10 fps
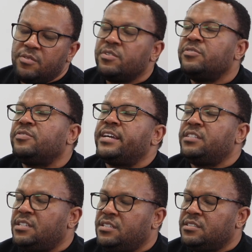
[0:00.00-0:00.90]

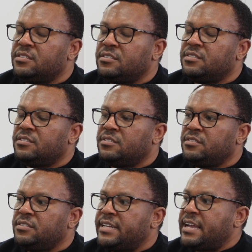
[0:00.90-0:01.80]
reflecting
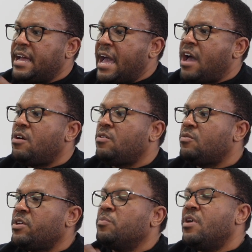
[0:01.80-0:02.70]
like how
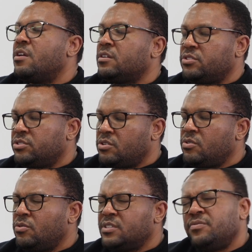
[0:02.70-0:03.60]
their products are
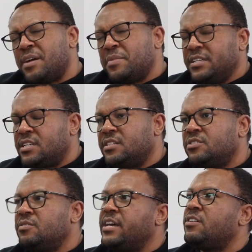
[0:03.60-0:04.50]
sold, if that makes sense?
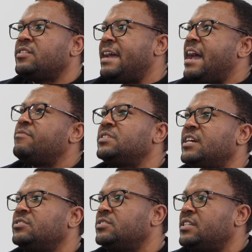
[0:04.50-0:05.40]
So like, are the
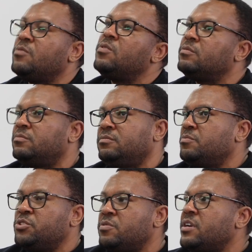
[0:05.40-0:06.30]
advertisers saying, well, the
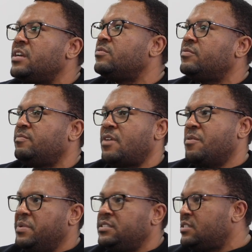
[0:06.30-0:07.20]
majority of our
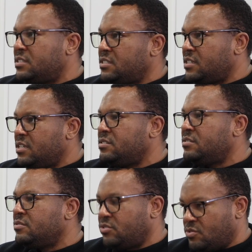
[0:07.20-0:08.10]
business is
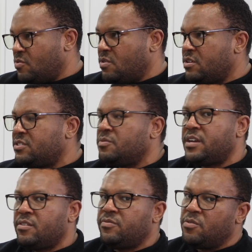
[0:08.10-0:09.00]
in store, so
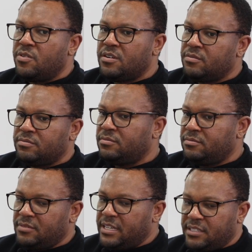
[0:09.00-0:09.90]
therefore
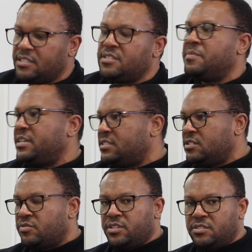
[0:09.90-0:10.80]
it doesn't make
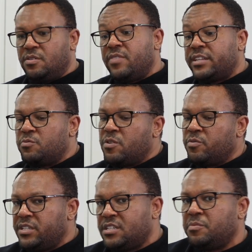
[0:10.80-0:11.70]
sense for us to invest more in
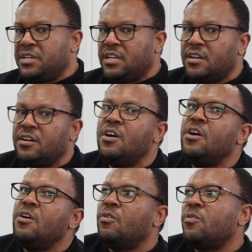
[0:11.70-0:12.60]
retail media?
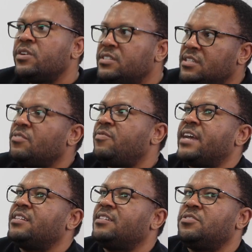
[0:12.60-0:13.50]
Or is it the
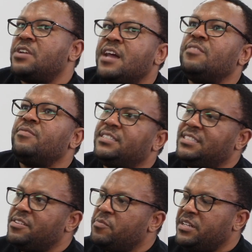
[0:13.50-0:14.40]
fact that they're not
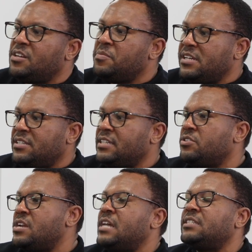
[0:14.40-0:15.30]
investing in retail media, that they're
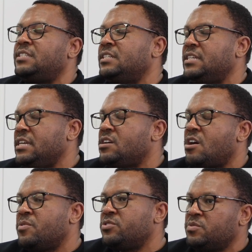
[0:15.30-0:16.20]
not seeing the
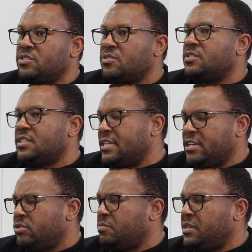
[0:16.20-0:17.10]
e-commerce results that they
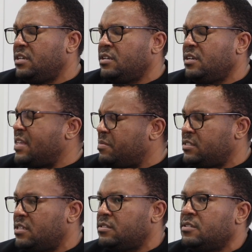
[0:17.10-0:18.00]
could be, if that makes sense?